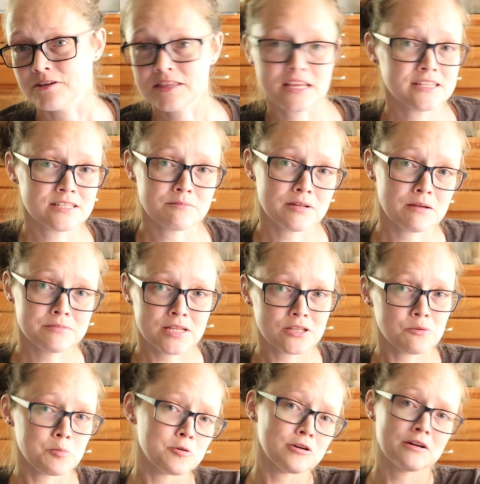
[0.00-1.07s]
And then sometimes they
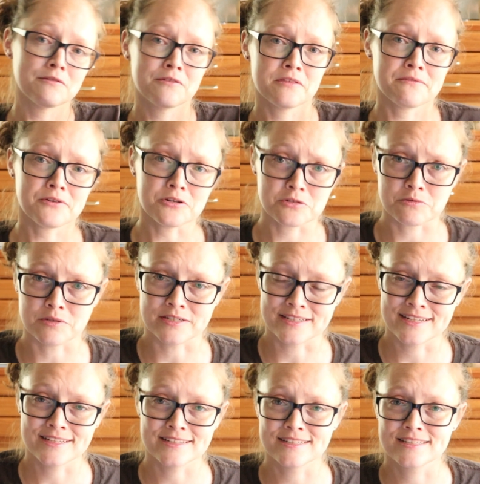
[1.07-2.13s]
loop around with the first one,
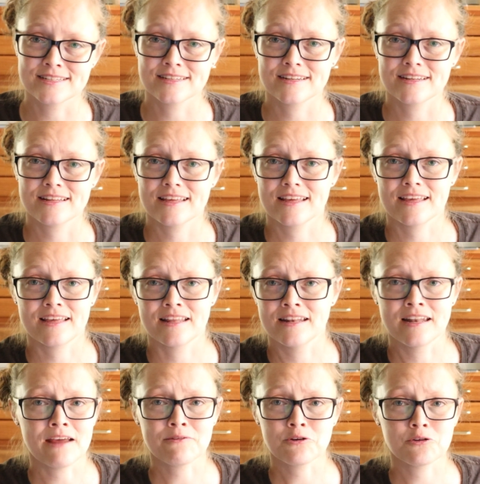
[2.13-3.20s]
and
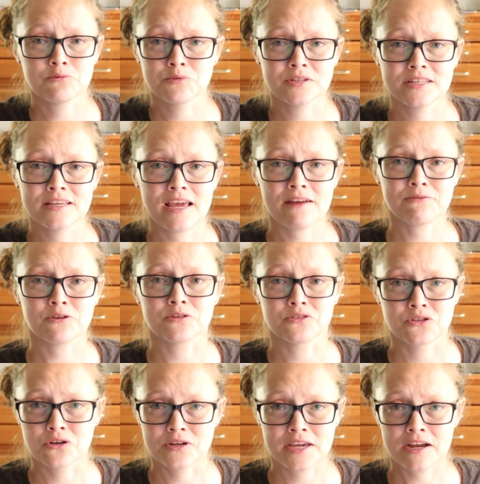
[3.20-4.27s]
never really ever
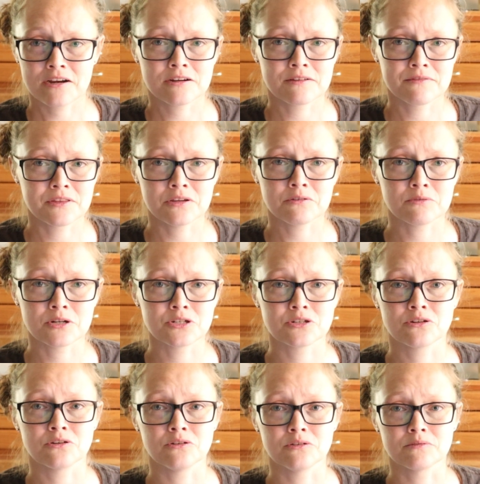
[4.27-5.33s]
took care of the
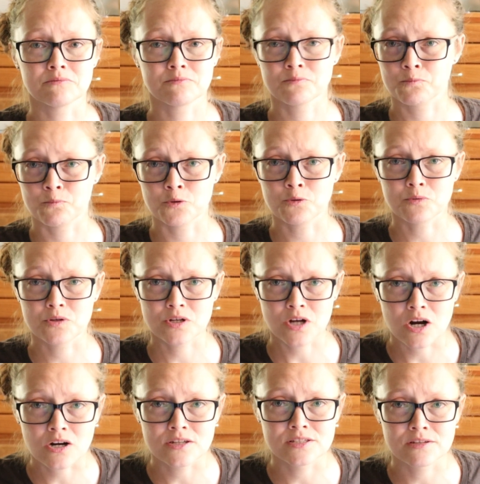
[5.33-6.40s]
original root
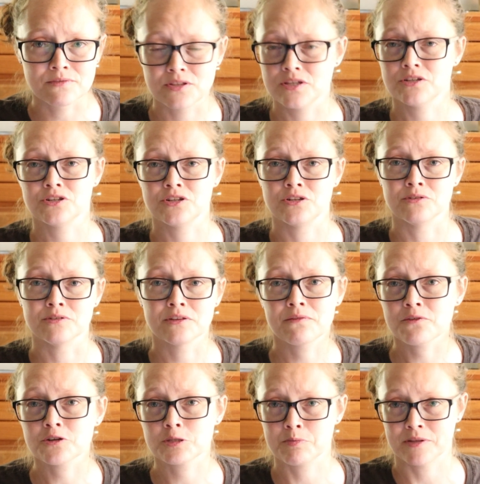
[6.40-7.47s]
cause of the issue in the
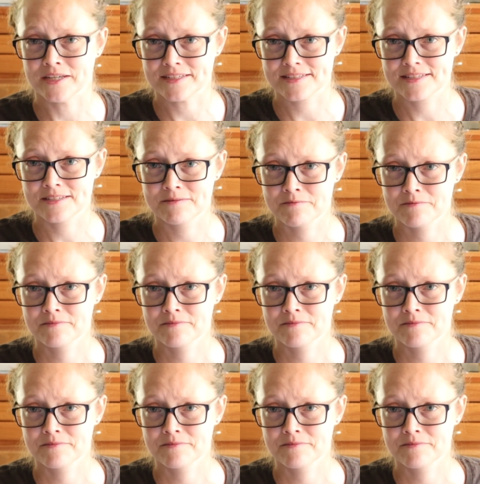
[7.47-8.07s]
first place.